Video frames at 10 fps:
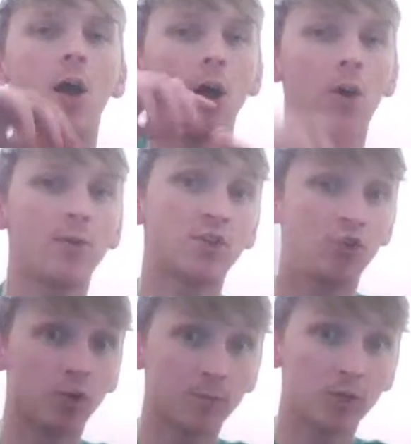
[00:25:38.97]
Owens
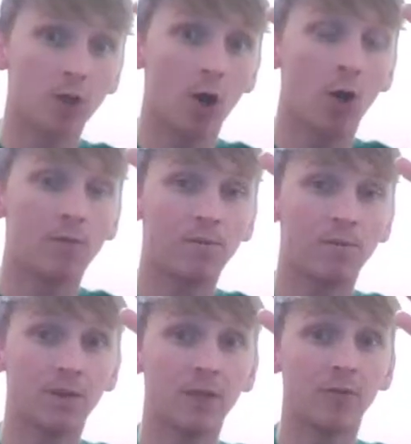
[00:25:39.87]
jumps off
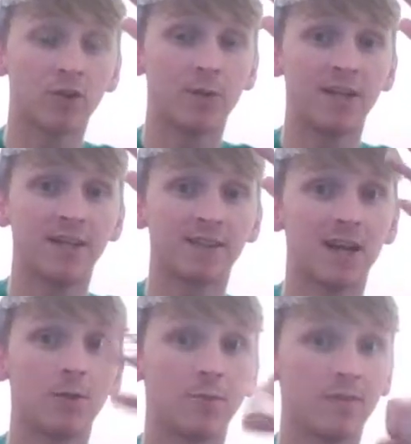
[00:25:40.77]
the WrestleMania
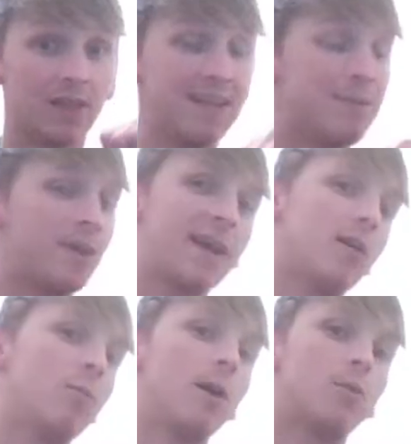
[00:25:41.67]
sign with a leaping
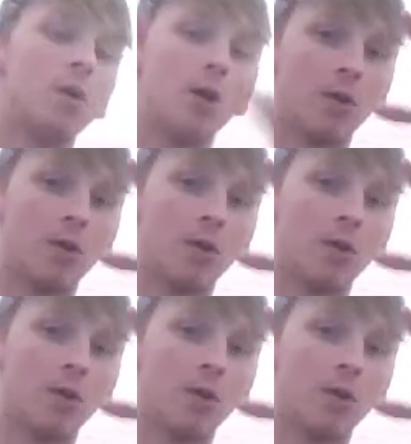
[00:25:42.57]
elbow